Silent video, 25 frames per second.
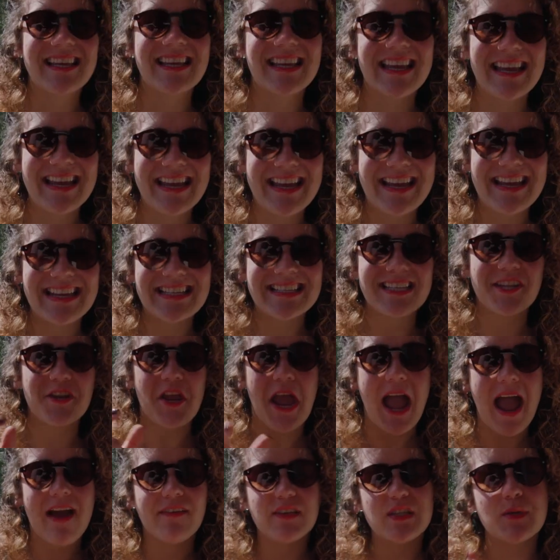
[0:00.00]
that
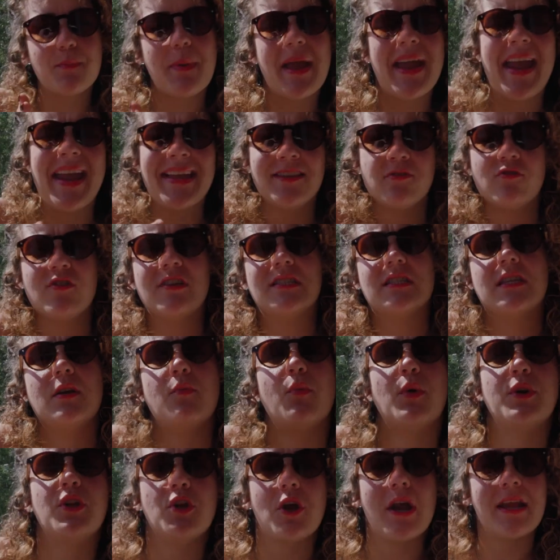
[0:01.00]
you have to pay entrance fee
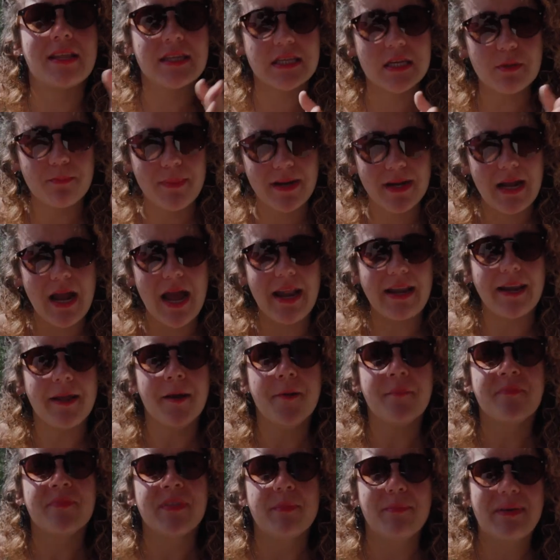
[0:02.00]
when you enter Bagan,
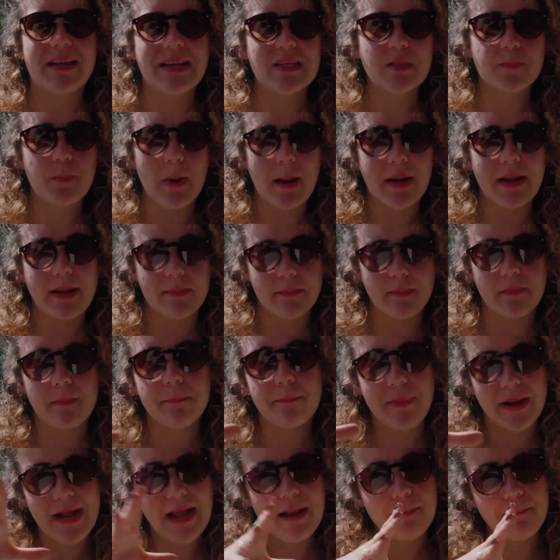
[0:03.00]
because
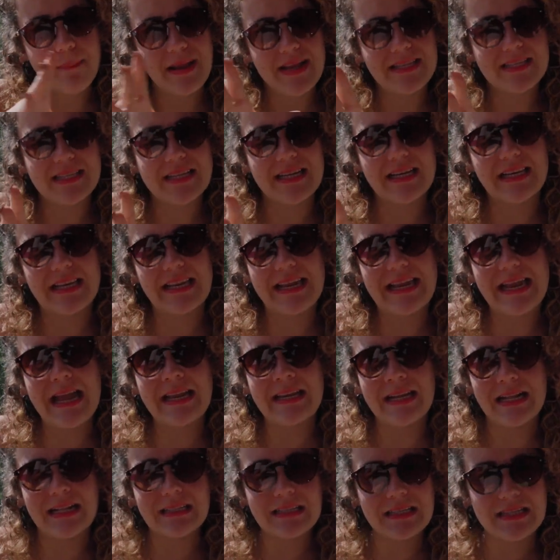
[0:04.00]
Bagan basically,
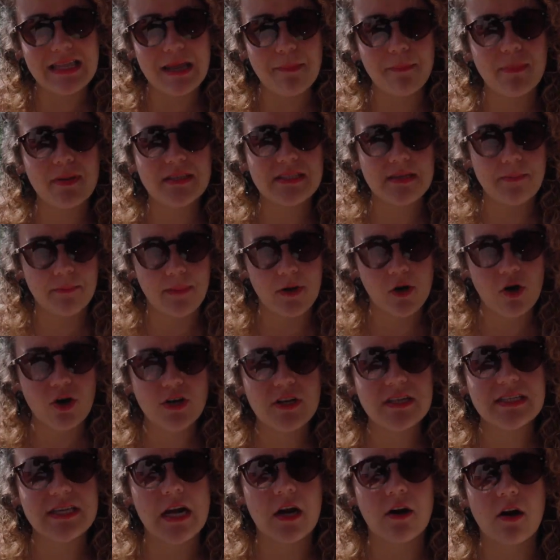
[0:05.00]
and all the temples and
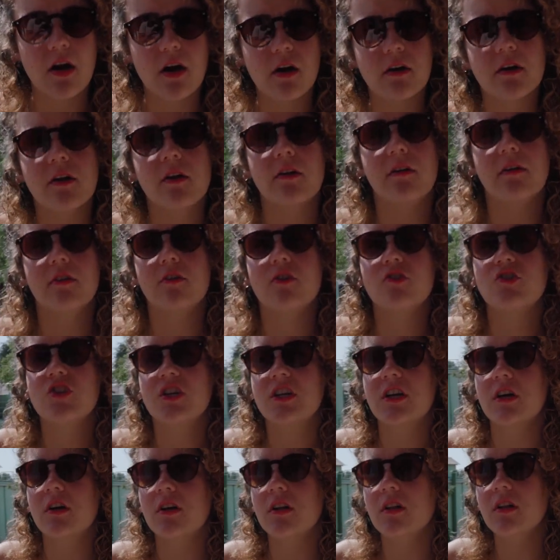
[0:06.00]
pagodas are
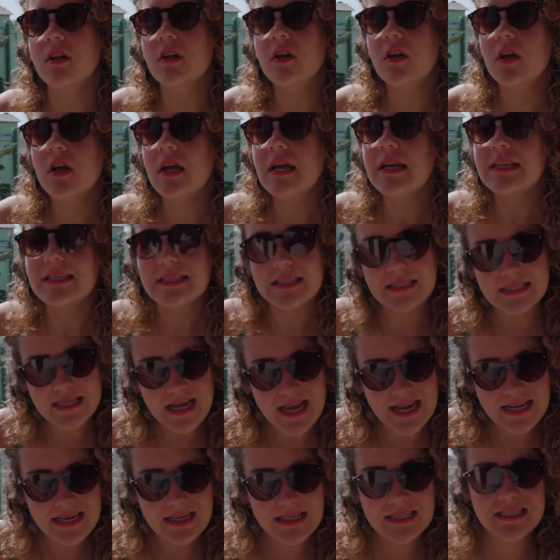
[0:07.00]
archaeological
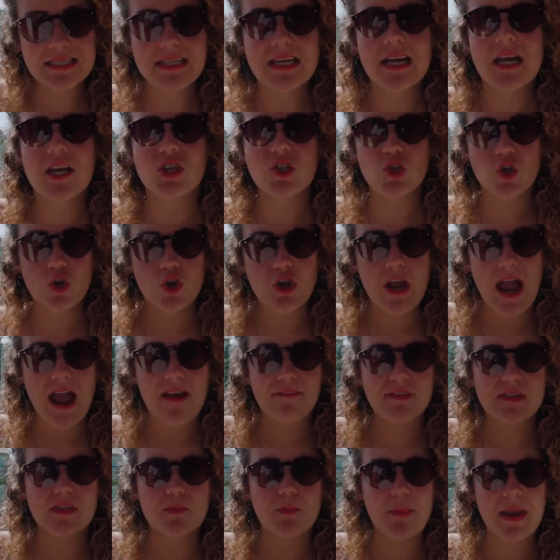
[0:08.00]
sites, so you
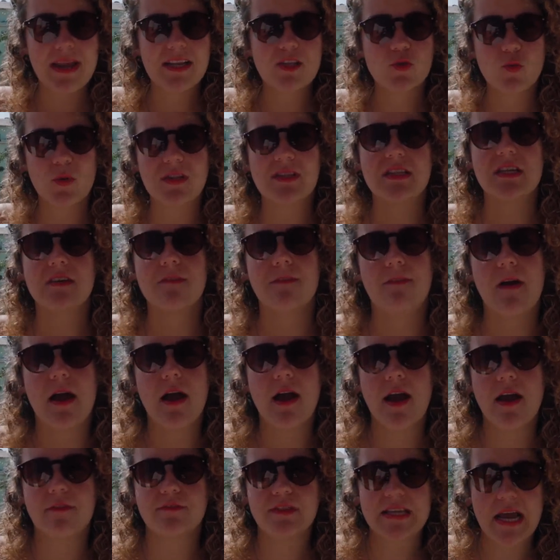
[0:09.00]
have to pay
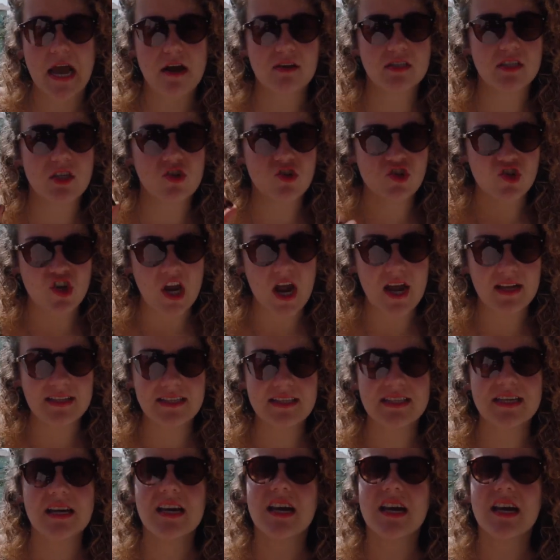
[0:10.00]
25,000 kyat,